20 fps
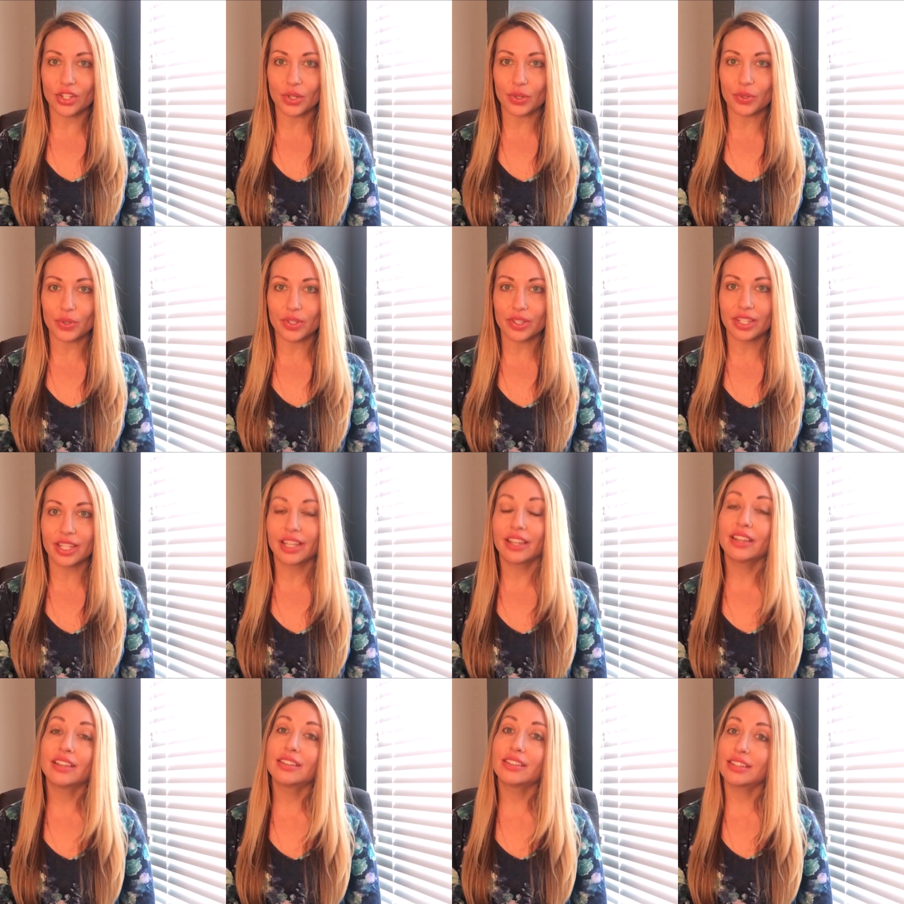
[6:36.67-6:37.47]

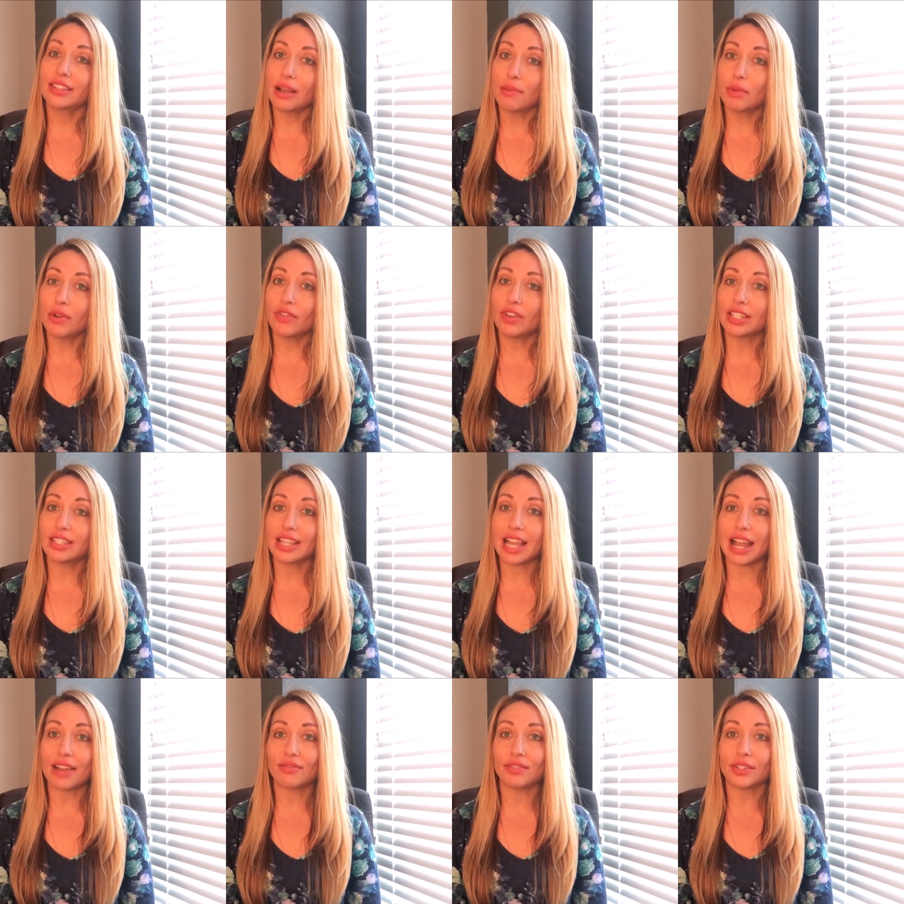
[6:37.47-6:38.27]
or
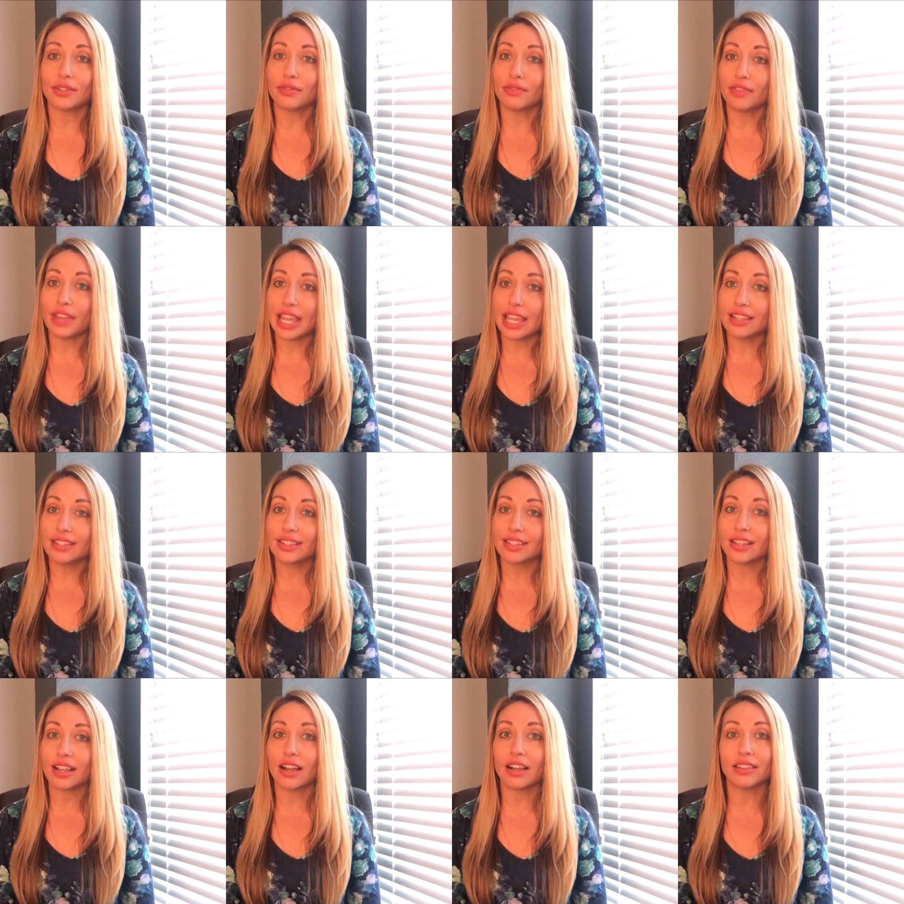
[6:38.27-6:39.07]

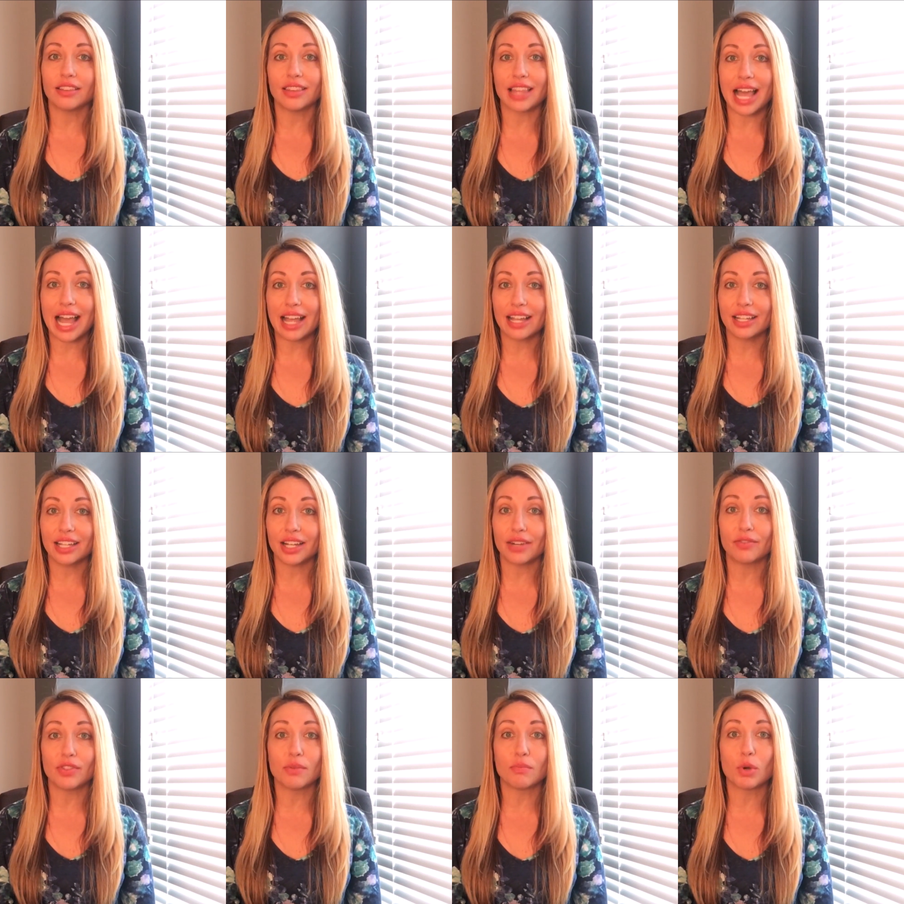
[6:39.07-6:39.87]

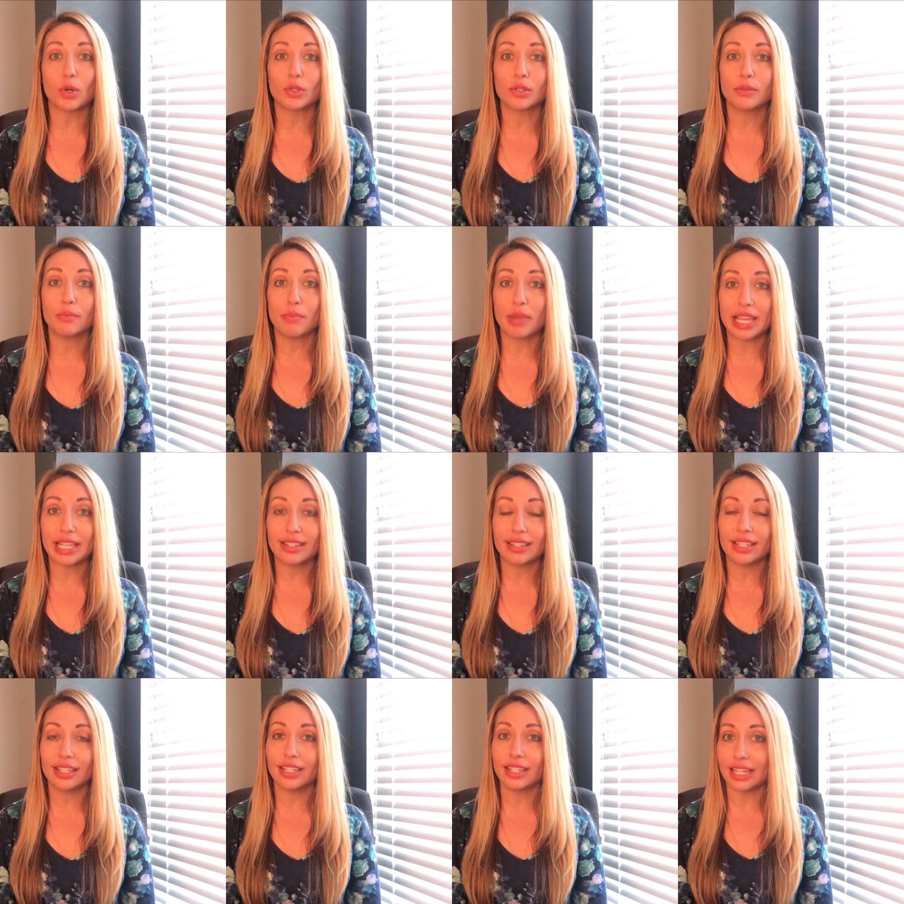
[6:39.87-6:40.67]

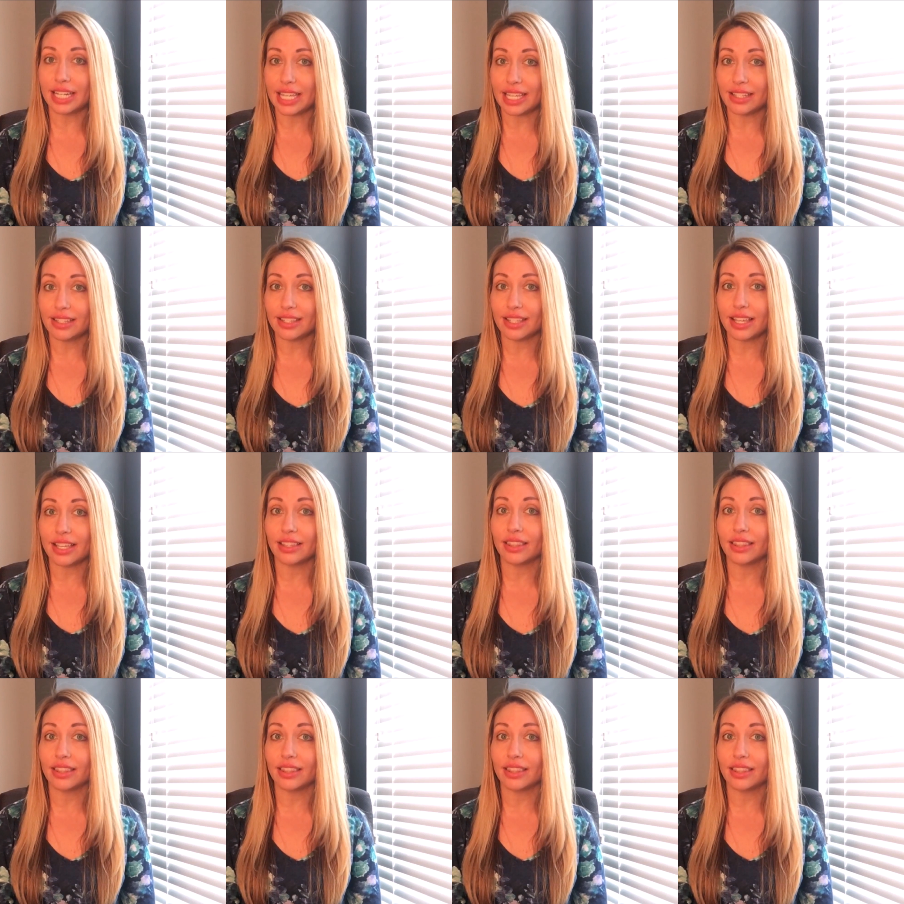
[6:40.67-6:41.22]
734-786-3233.